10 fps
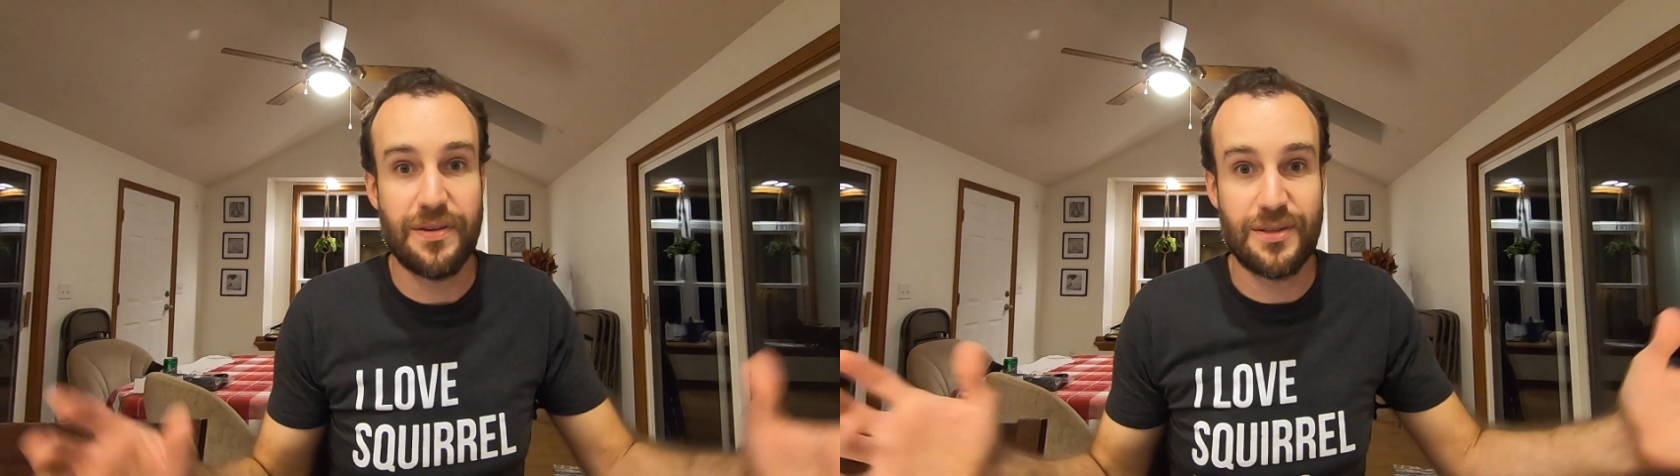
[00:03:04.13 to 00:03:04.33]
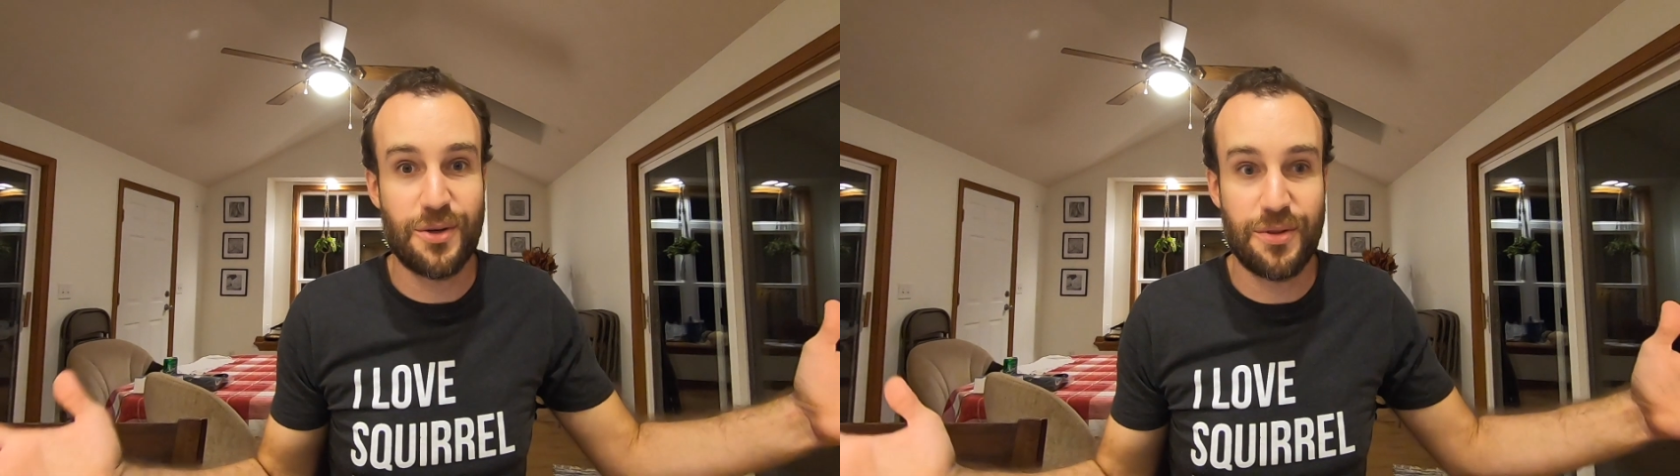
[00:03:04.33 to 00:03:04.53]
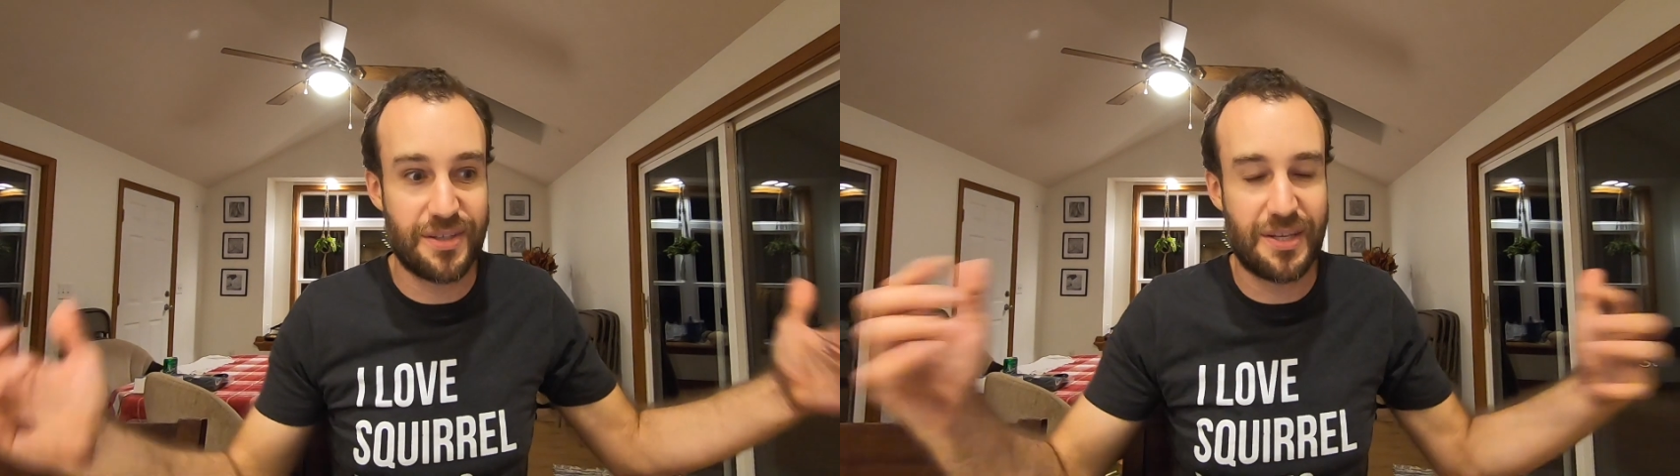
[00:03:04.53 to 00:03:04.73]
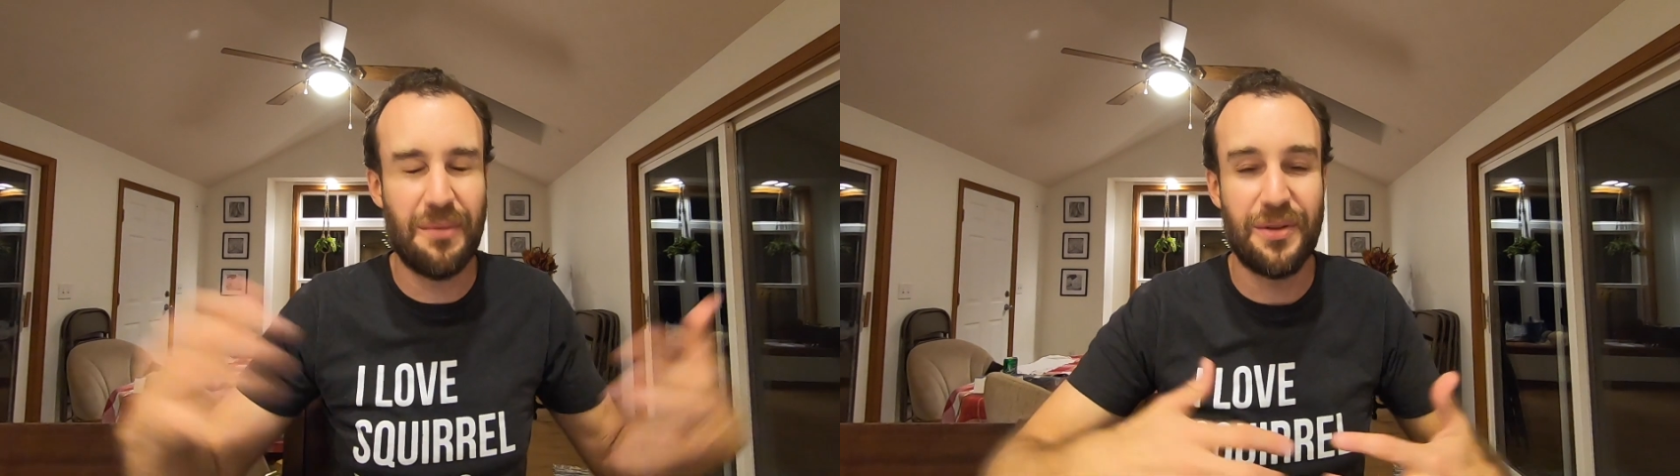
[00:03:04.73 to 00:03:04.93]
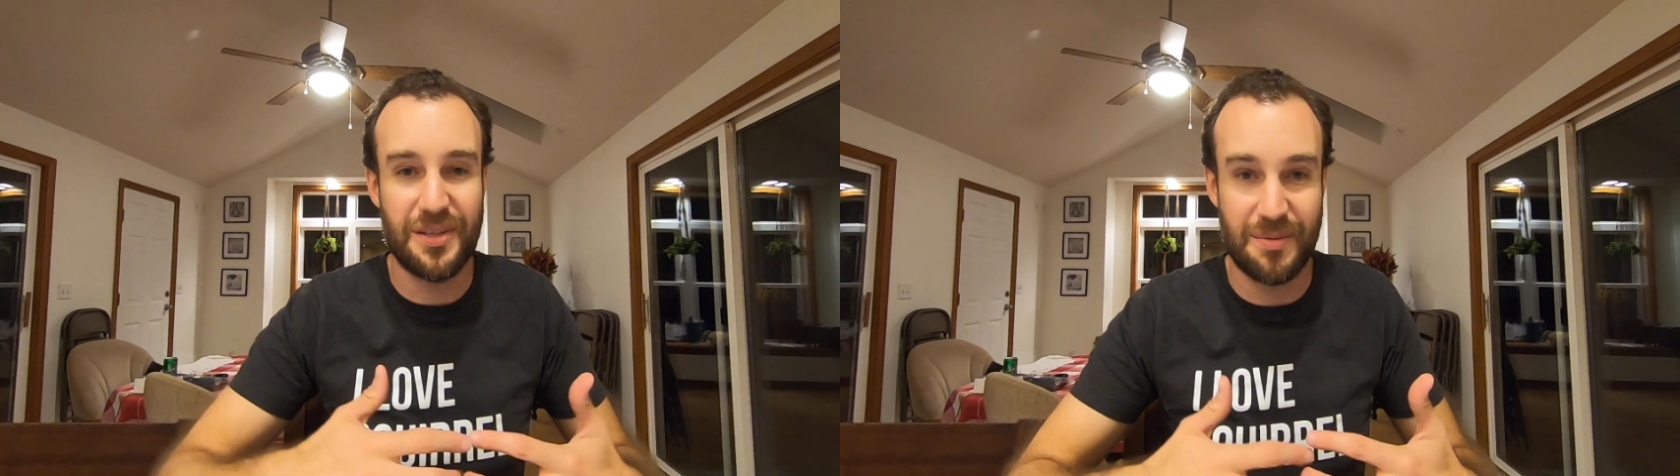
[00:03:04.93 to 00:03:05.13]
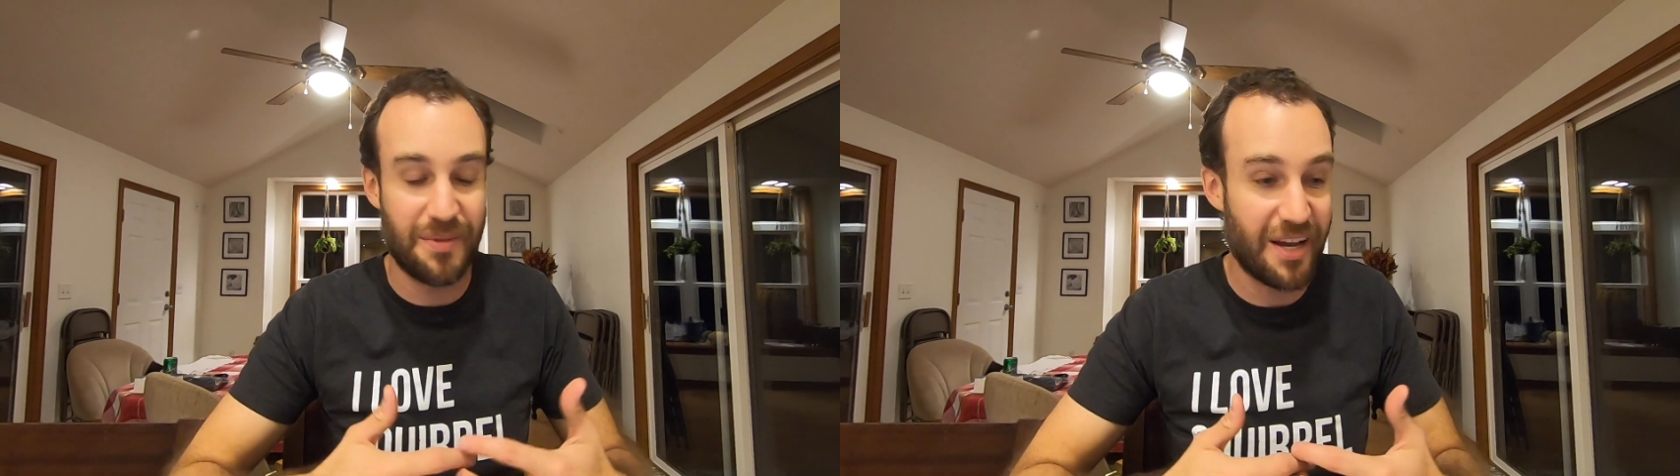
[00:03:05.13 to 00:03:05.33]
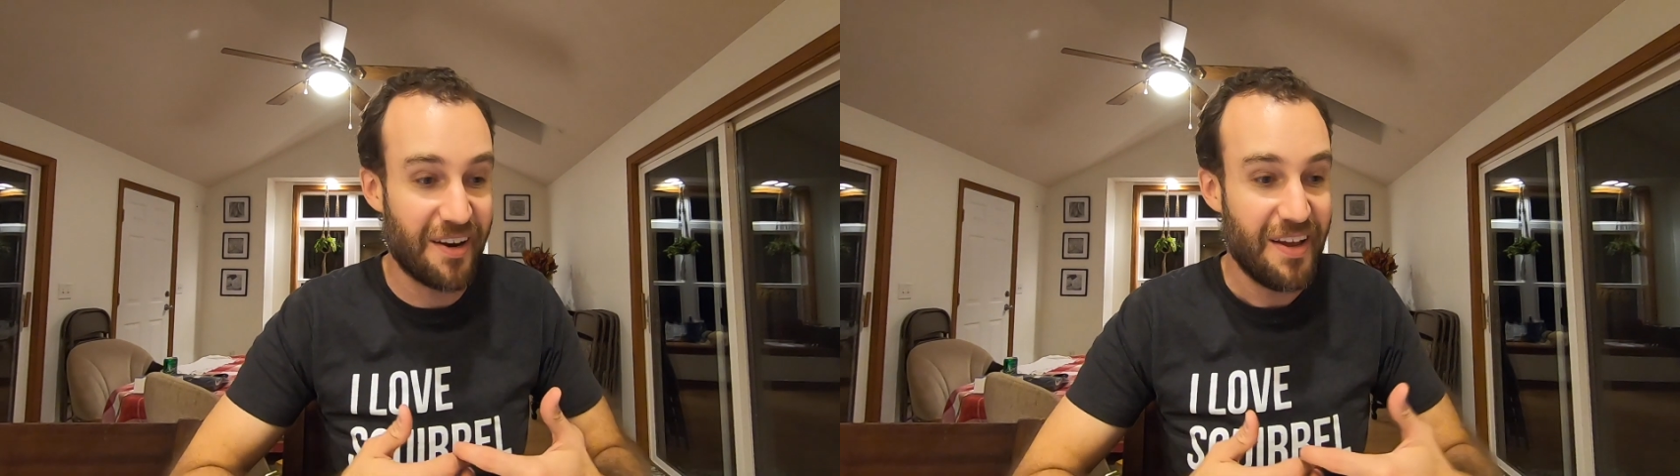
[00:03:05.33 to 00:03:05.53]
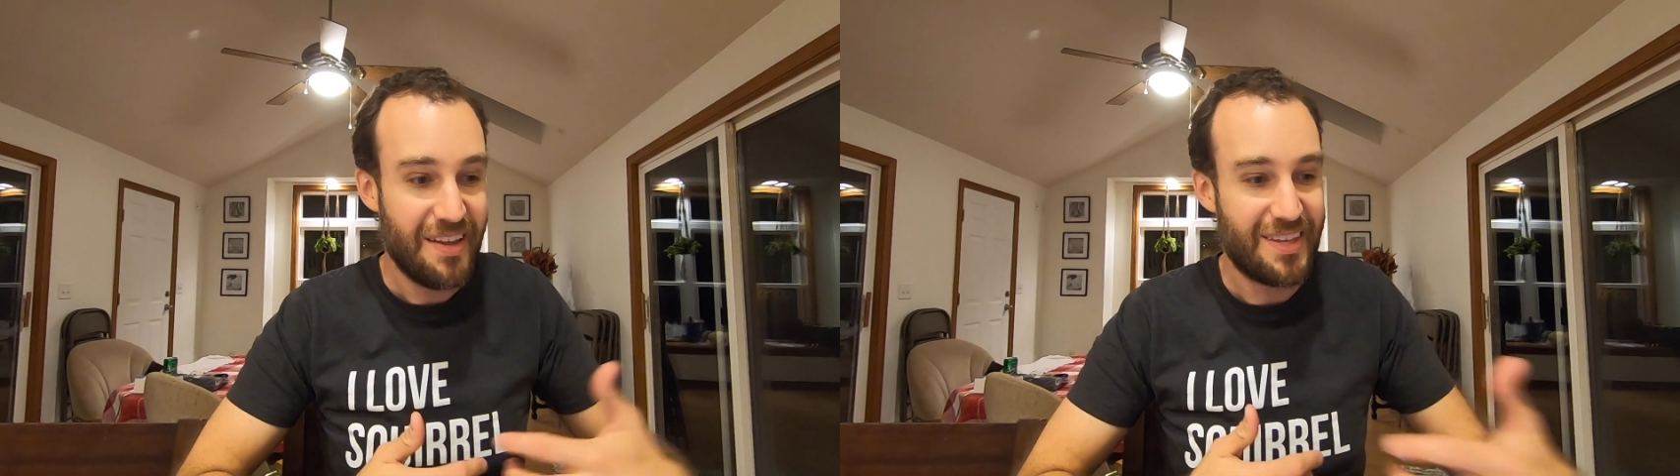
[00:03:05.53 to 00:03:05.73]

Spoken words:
And so the symbolism there,